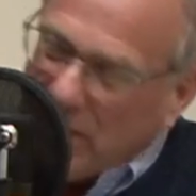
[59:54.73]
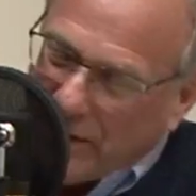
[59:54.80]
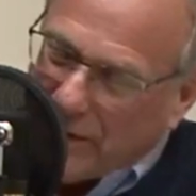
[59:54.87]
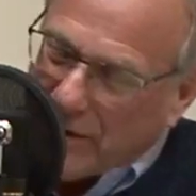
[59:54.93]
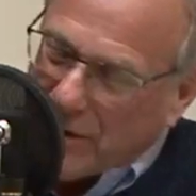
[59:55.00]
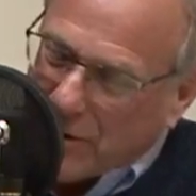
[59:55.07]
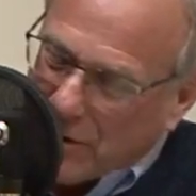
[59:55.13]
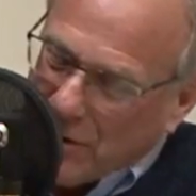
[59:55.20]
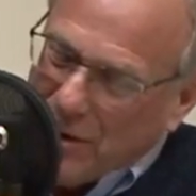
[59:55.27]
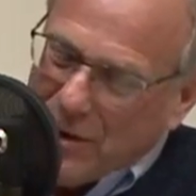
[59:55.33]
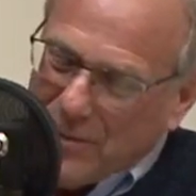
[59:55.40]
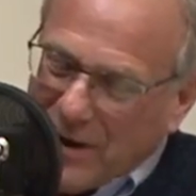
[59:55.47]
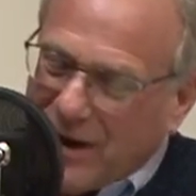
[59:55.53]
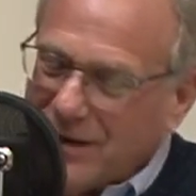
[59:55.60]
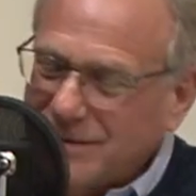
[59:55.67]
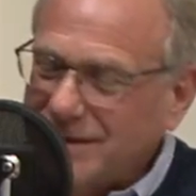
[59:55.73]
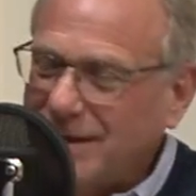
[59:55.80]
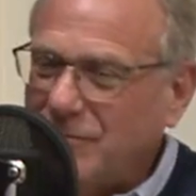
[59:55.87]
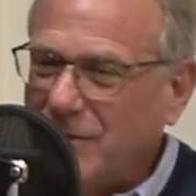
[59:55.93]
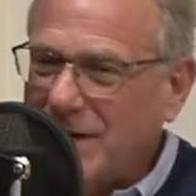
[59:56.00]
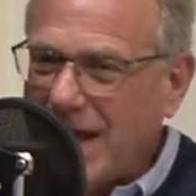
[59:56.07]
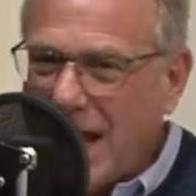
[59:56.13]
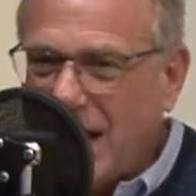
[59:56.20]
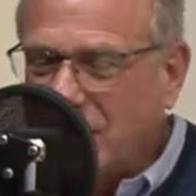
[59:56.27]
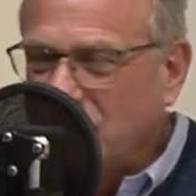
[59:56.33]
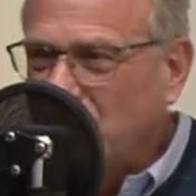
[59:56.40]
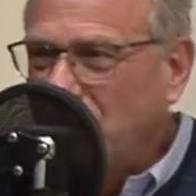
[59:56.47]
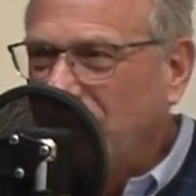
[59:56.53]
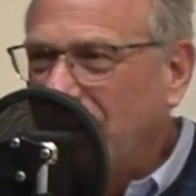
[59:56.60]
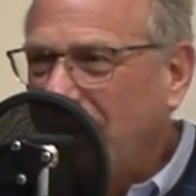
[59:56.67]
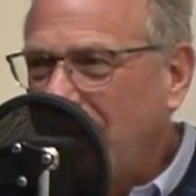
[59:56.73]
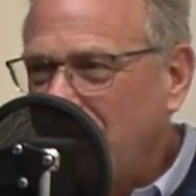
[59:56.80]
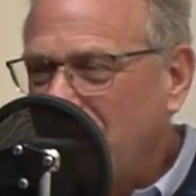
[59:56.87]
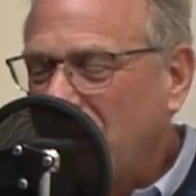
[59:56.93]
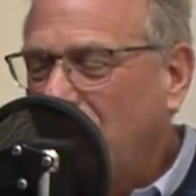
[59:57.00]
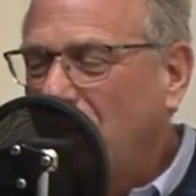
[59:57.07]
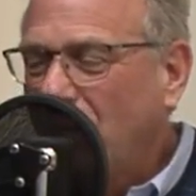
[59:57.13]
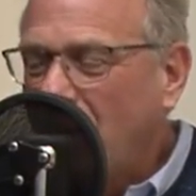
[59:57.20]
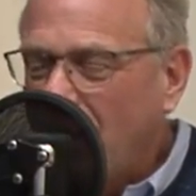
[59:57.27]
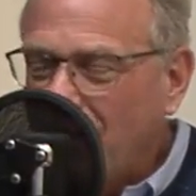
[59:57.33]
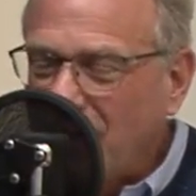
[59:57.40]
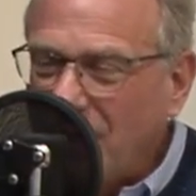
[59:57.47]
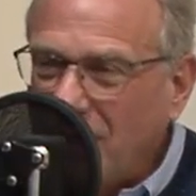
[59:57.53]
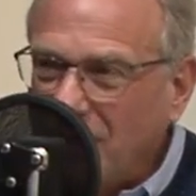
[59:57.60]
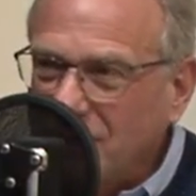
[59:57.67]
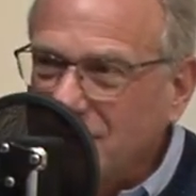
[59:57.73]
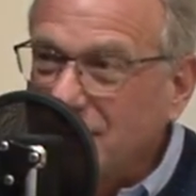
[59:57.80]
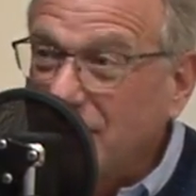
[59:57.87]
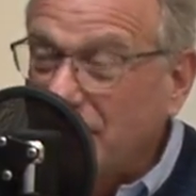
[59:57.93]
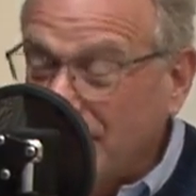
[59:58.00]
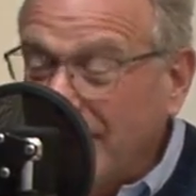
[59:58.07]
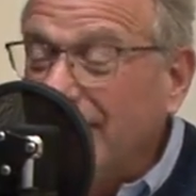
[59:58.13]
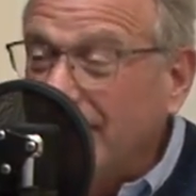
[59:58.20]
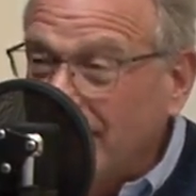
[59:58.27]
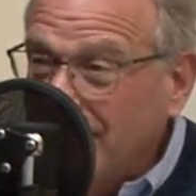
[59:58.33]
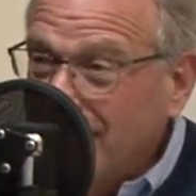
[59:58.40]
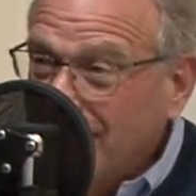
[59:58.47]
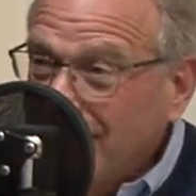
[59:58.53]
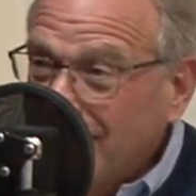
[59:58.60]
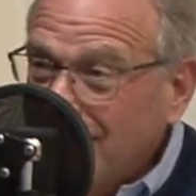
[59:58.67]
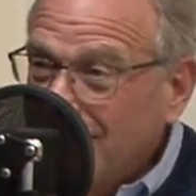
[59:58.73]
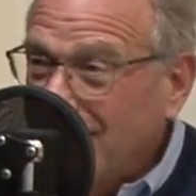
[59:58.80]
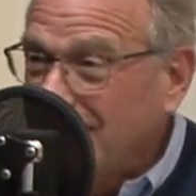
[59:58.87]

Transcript: be there because it reacts with the chemical compounds that are in it. Yeah.